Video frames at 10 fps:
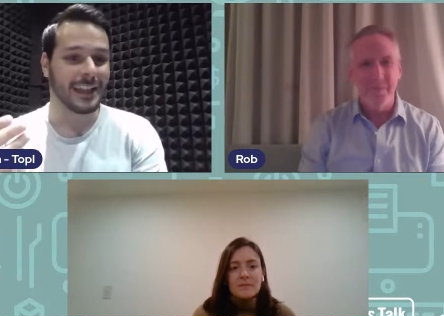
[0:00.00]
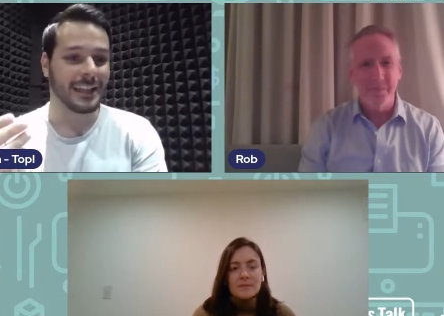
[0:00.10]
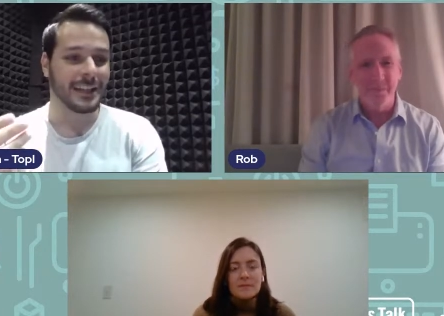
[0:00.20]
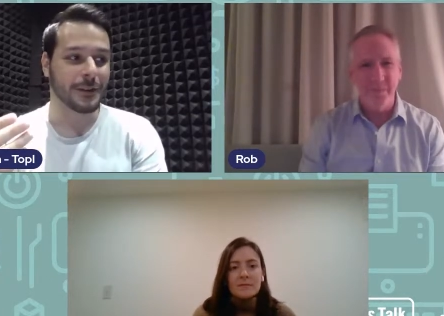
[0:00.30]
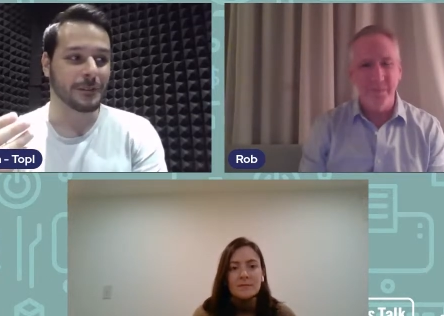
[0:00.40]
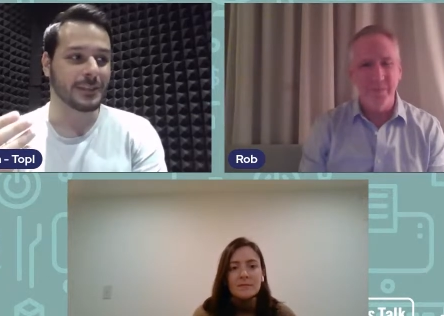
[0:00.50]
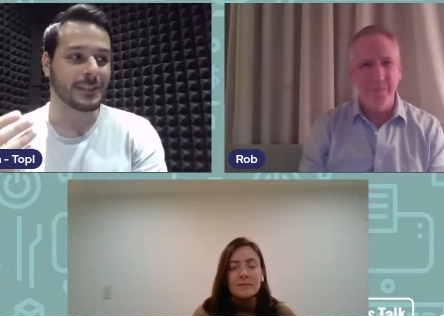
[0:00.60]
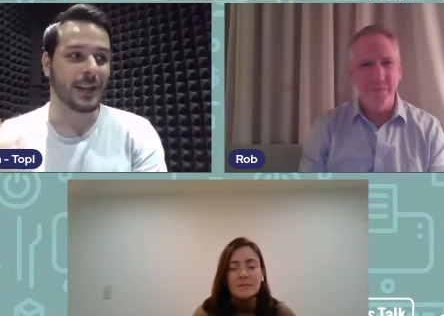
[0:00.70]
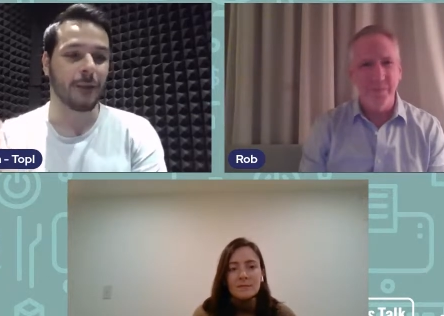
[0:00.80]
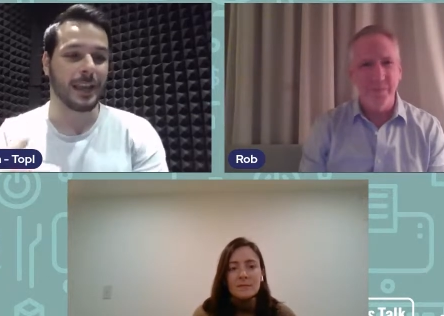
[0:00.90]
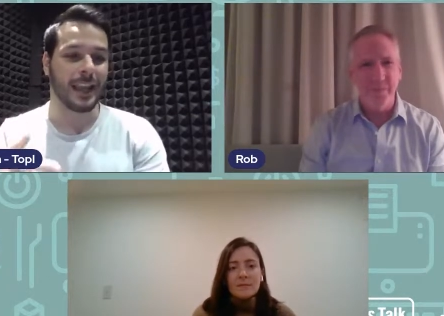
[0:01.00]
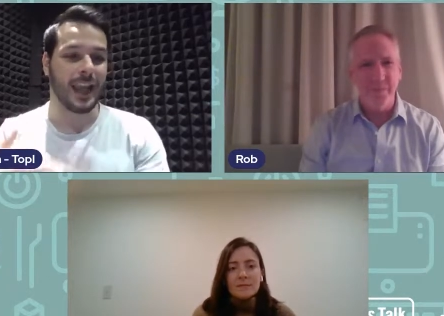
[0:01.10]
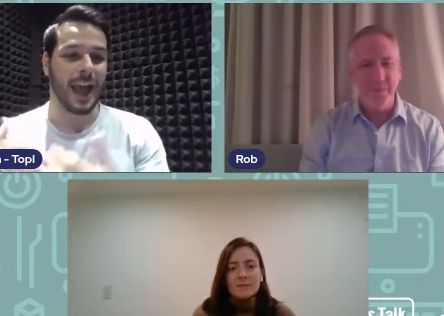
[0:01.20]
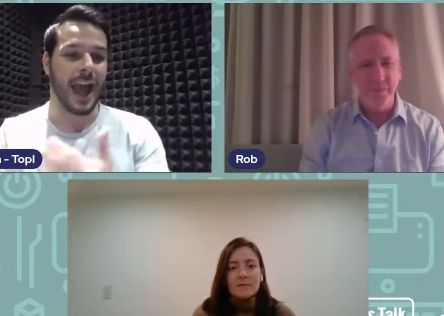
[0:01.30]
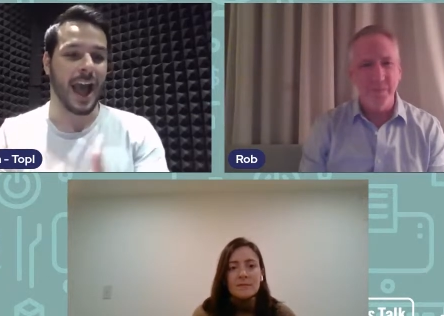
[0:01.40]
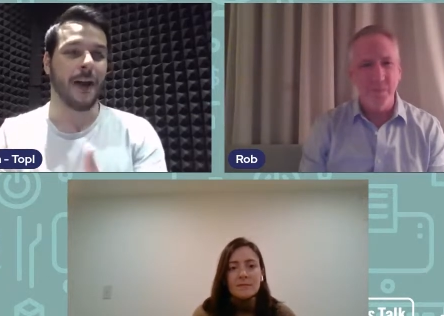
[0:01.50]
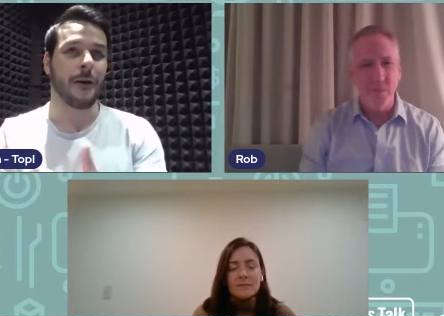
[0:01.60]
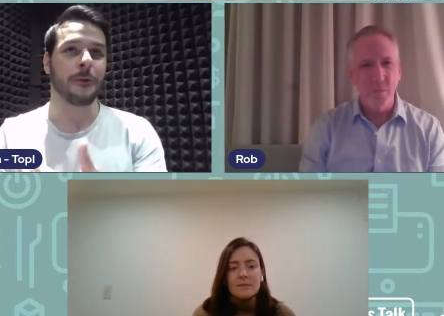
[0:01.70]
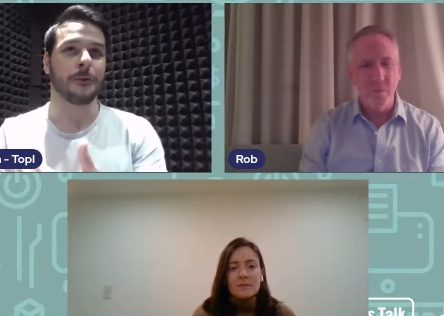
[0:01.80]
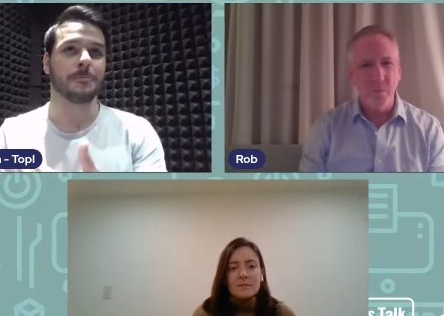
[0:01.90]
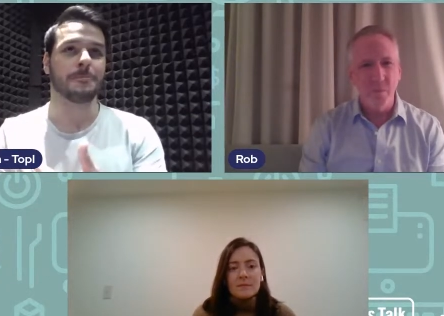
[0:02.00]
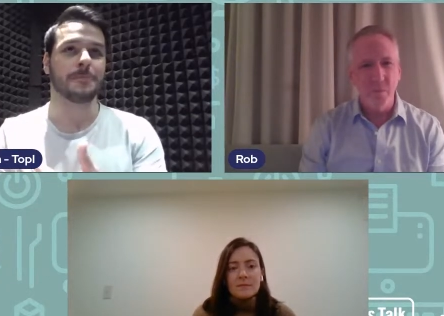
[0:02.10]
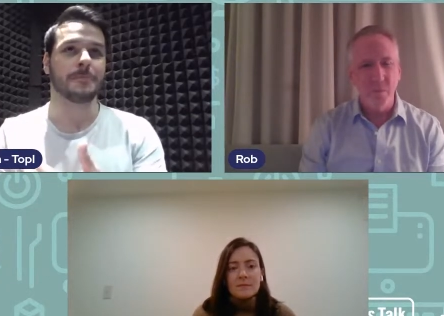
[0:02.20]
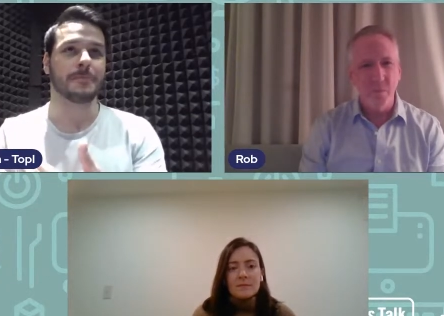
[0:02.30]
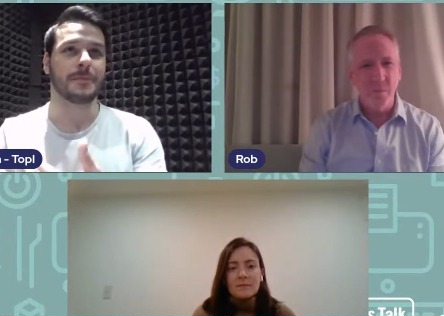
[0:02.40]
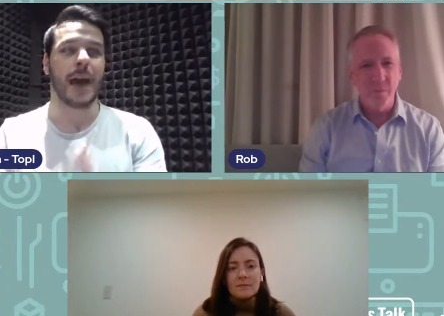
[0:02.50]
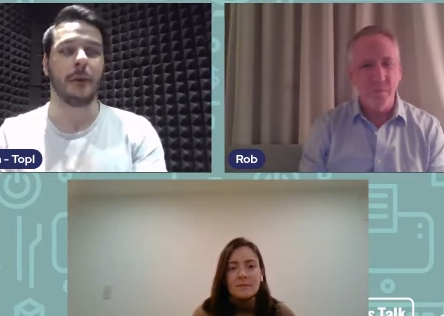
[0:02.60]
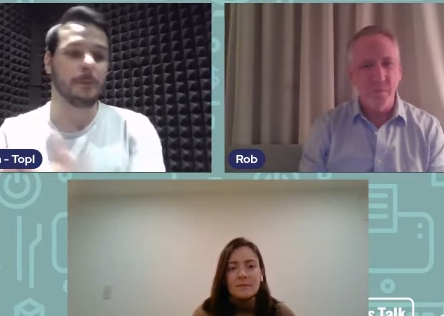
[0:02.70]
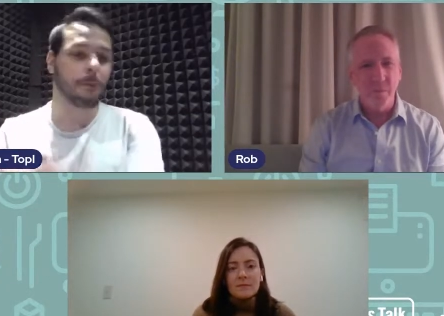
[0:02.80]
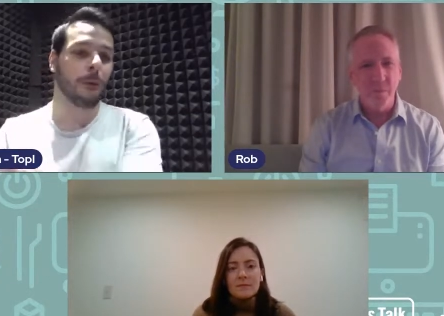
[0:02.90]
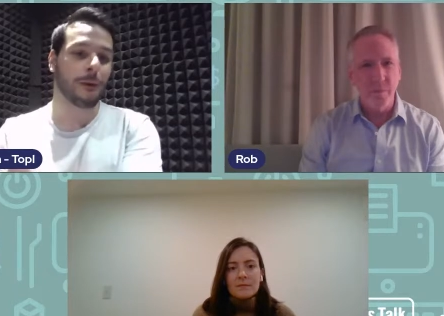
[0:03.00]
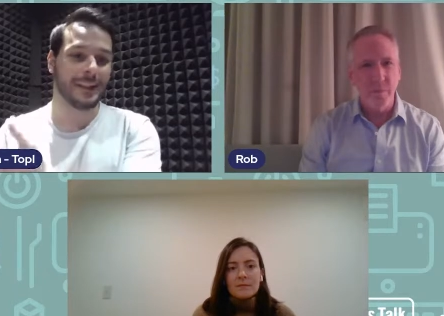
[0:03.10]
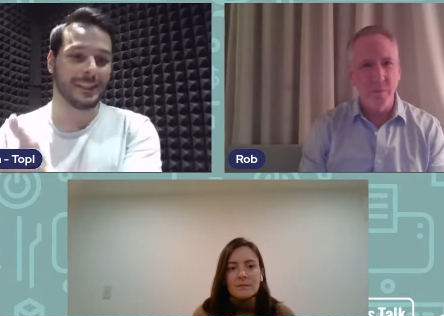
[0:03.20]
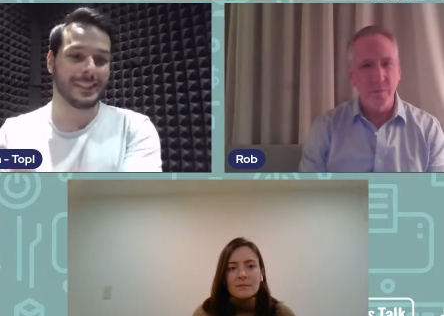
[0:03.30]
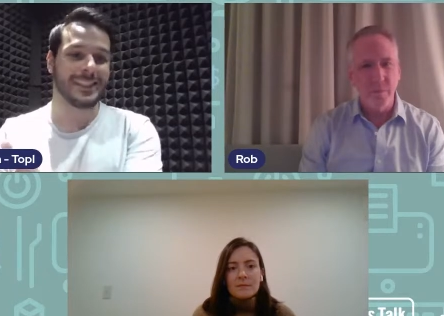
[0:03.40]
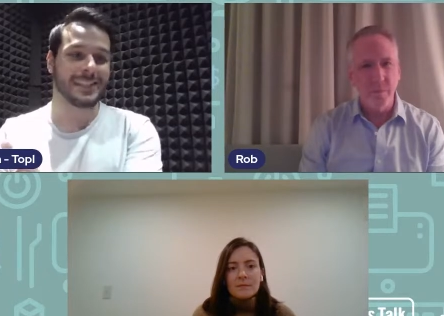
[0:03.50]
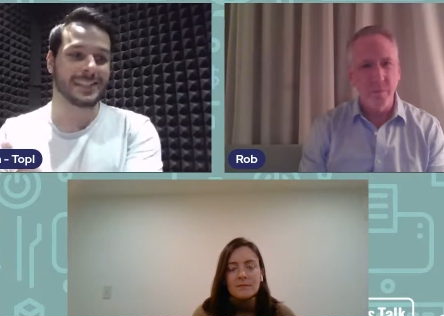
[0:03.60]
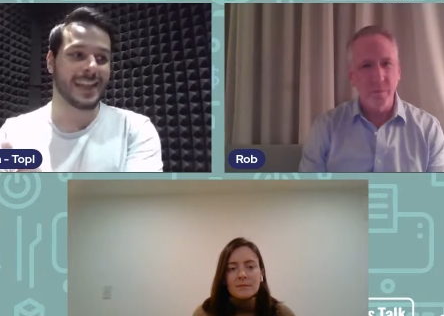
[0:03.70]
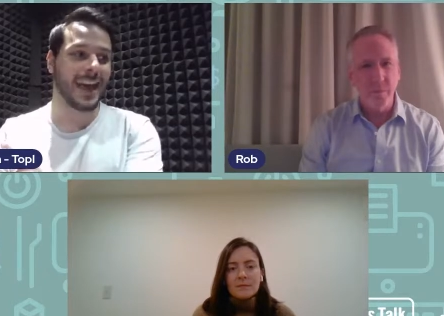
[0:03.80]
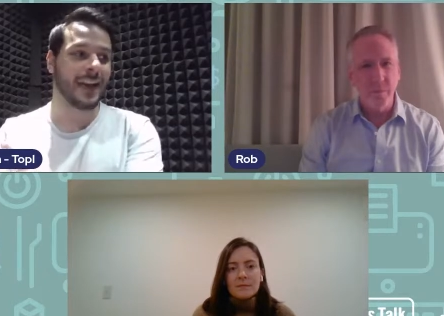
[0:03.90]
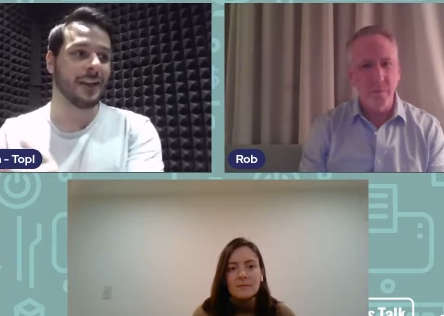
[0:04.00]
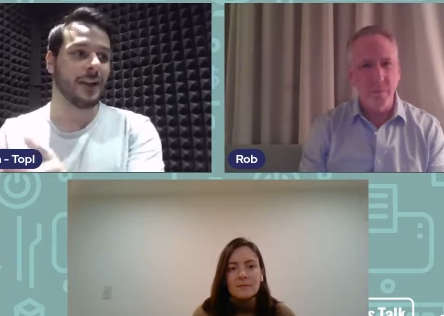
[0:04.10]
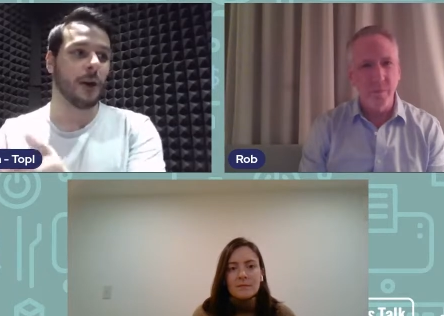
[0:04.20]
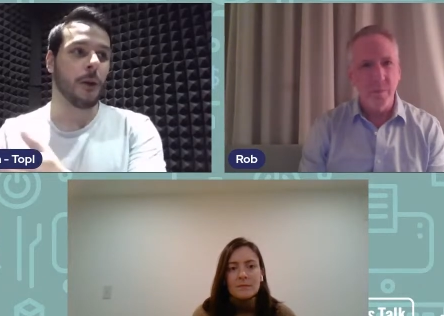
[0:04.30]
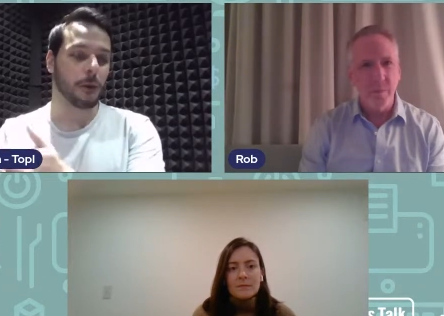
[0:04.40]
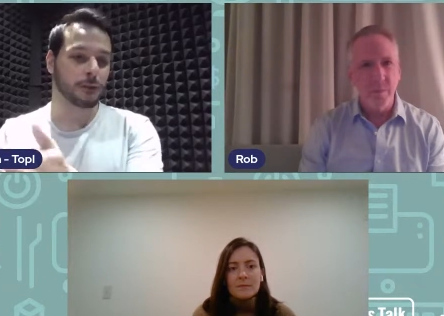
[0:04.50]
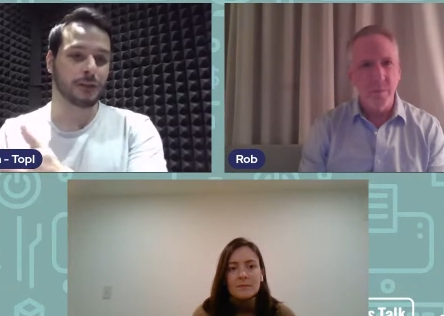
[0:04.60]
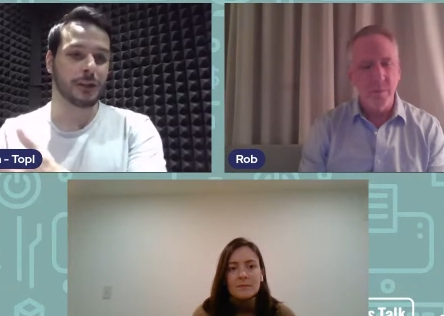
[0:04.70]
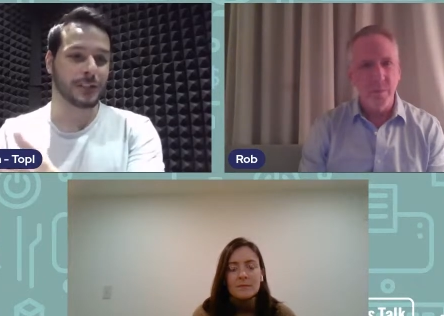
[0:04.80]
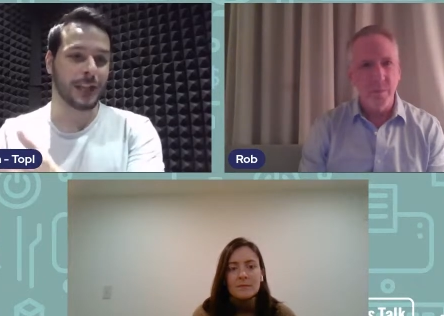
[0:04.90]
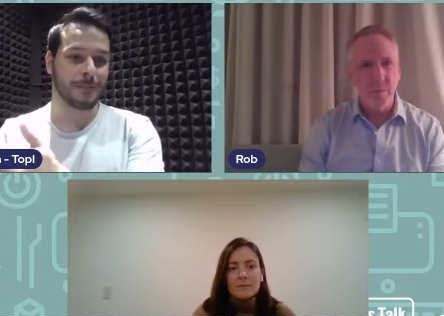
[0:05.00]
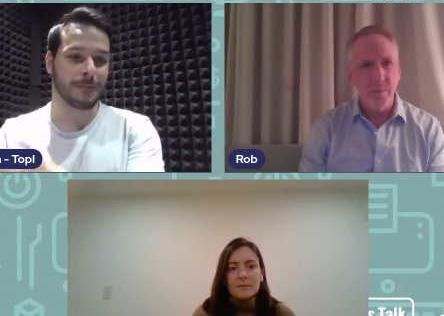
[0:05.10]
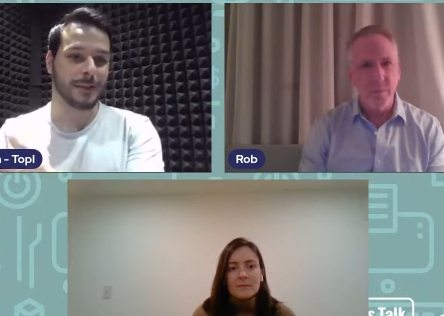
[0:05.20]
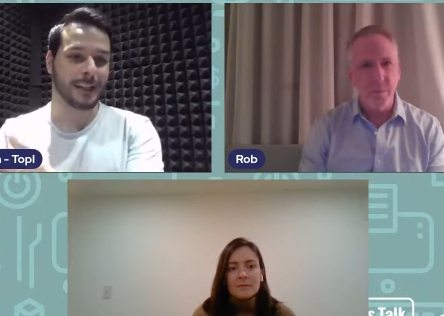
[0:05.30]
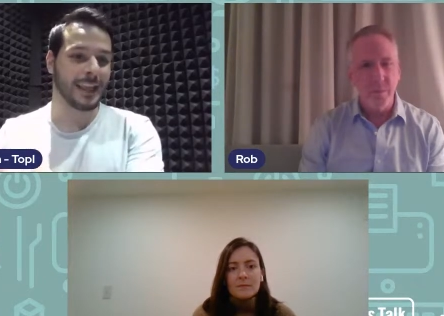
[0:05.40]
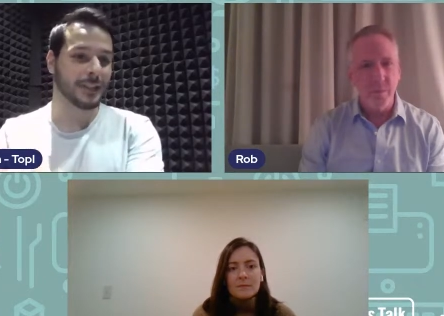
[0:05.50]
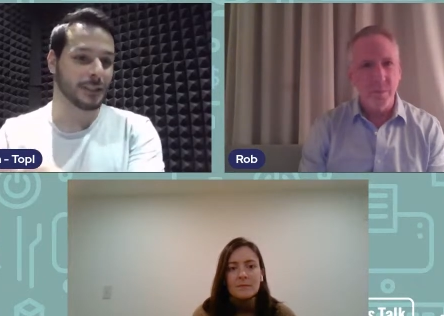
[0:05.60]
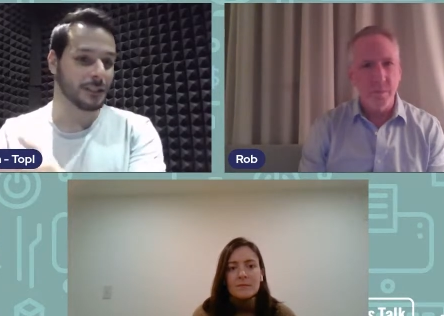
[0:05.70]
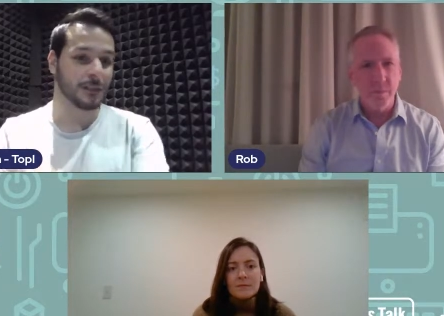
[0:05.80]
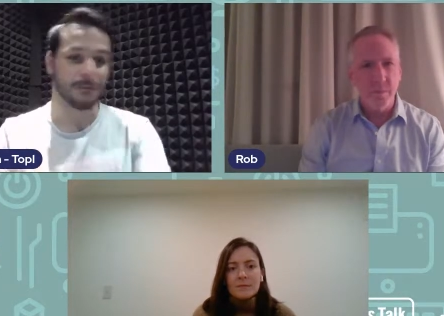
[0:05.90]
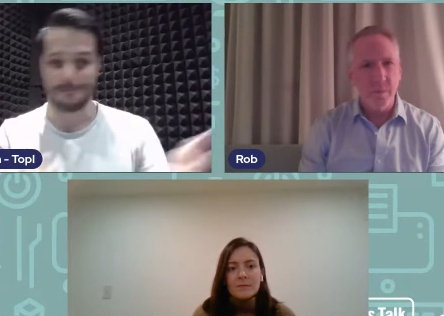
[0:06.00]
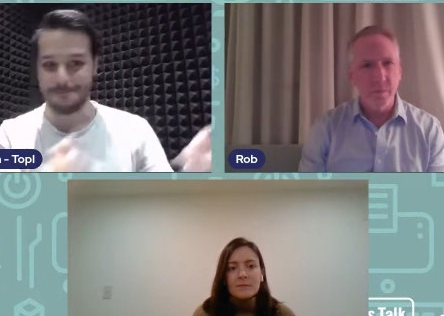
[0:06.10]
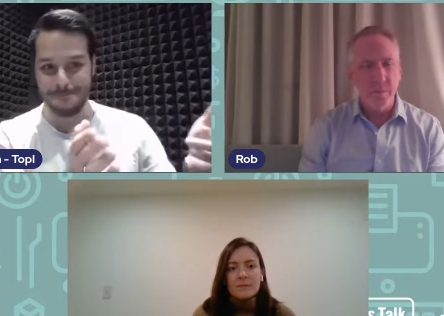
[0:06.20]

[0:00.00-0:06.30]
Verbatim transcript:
Speaker 1: You know, tell me how important is that almost real-time communication to